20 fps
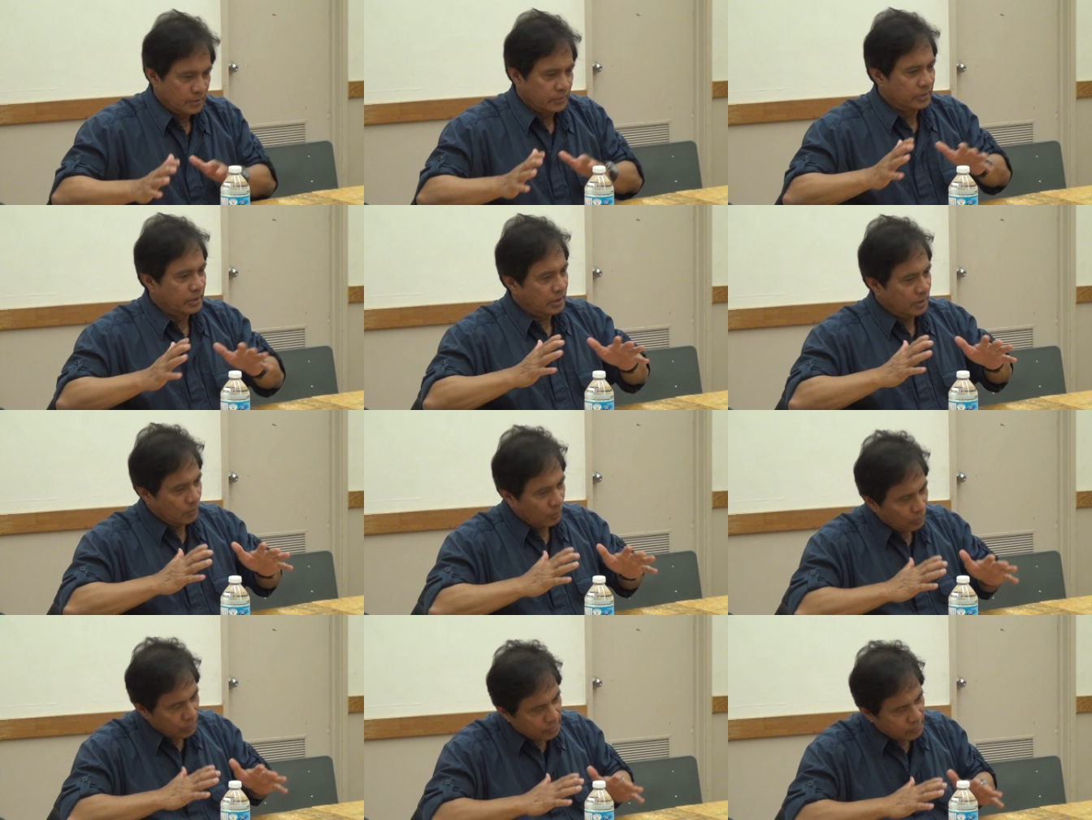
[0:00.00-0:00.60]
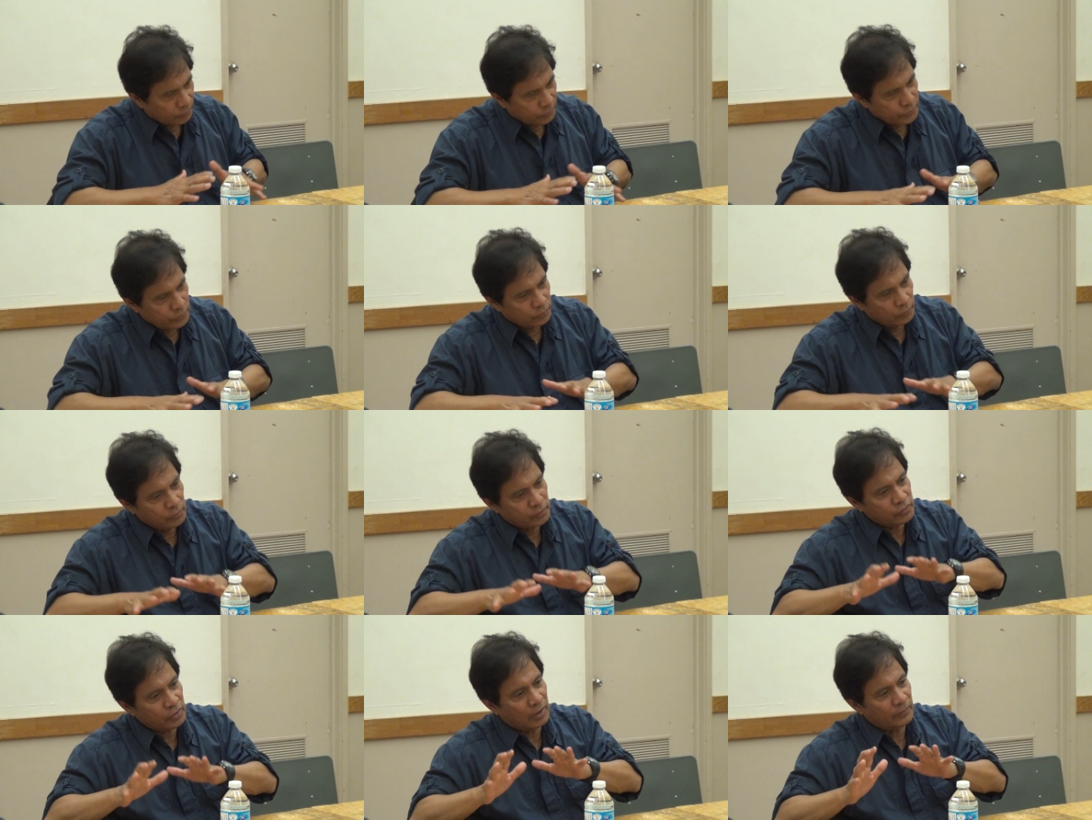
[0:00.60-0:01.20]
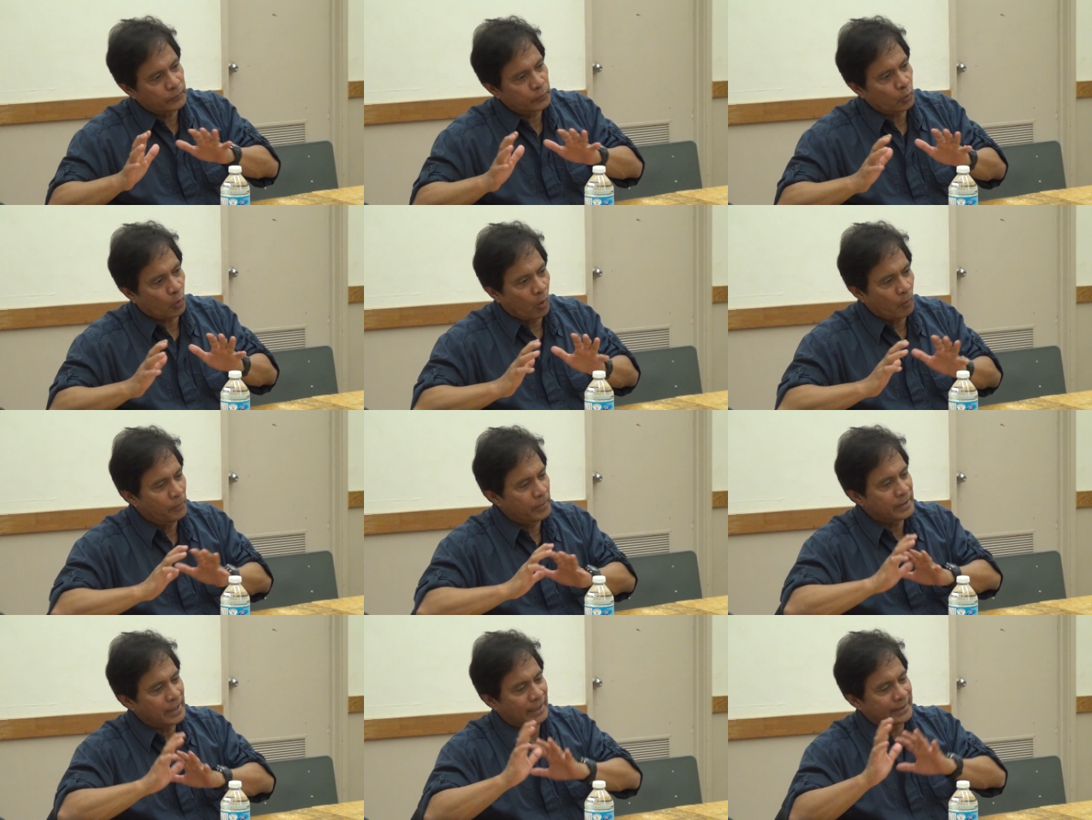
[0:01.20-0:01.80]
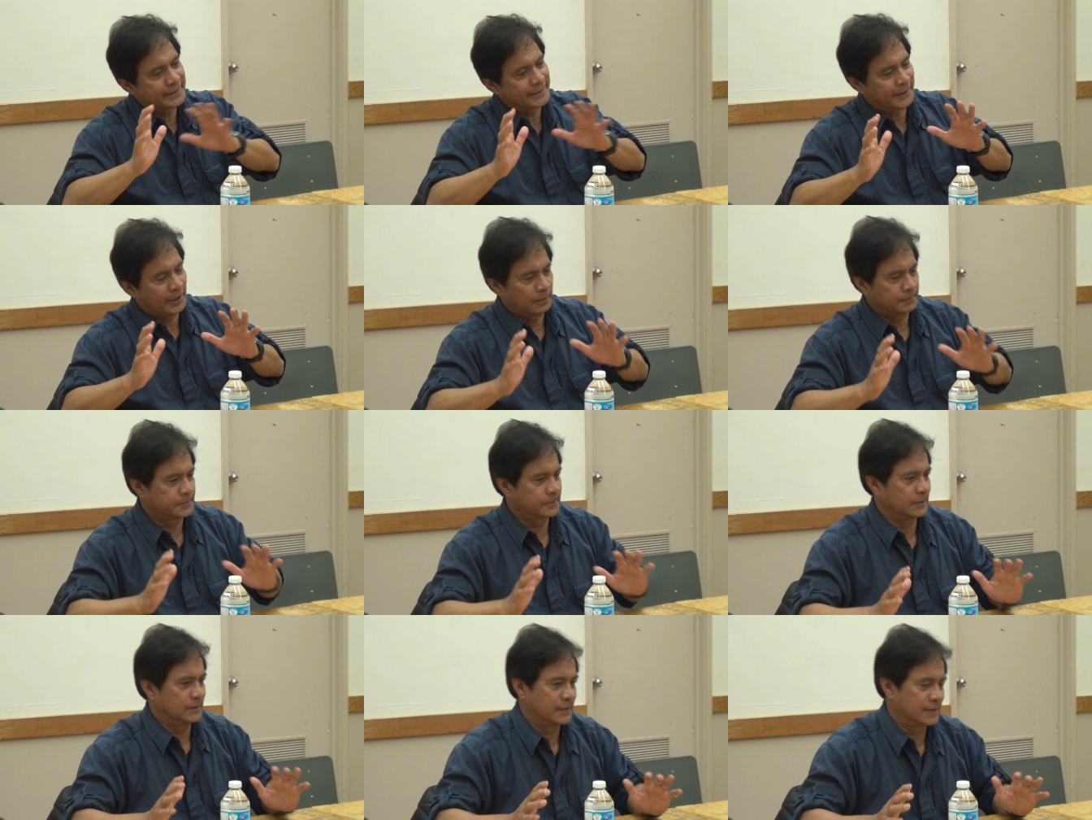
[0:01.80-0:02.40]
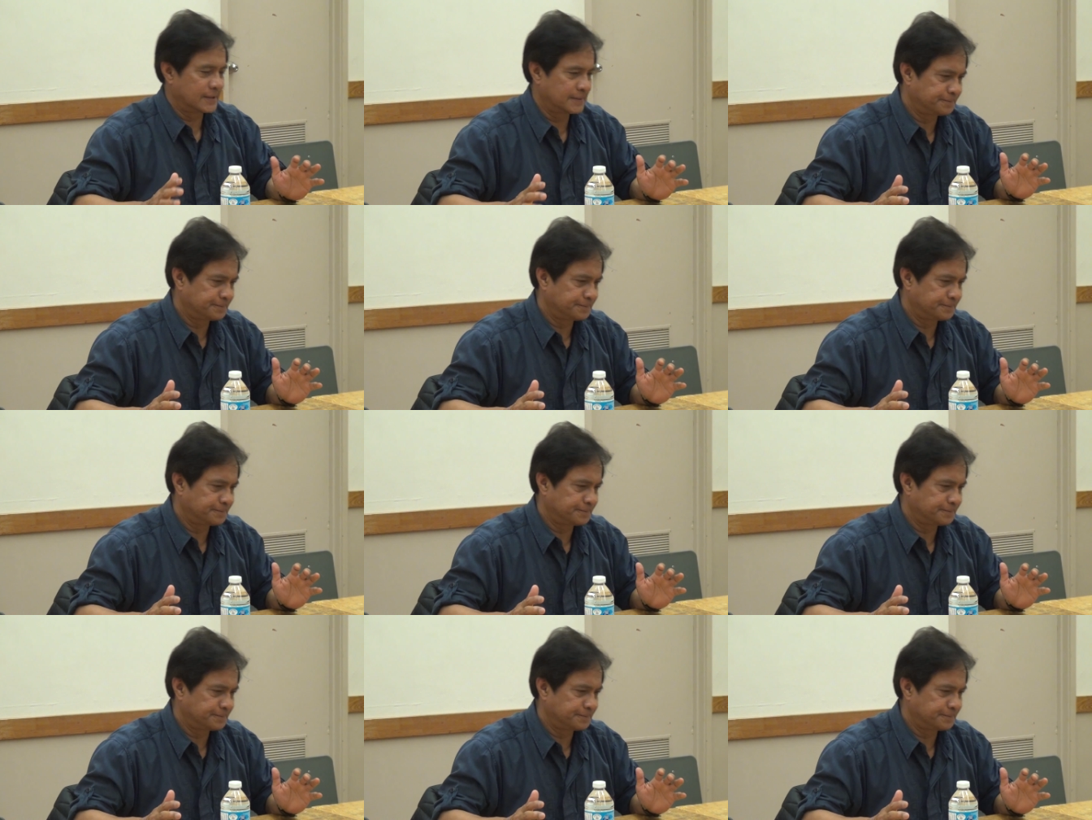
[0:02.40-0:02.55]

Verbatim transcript: they also, you also have to open other options.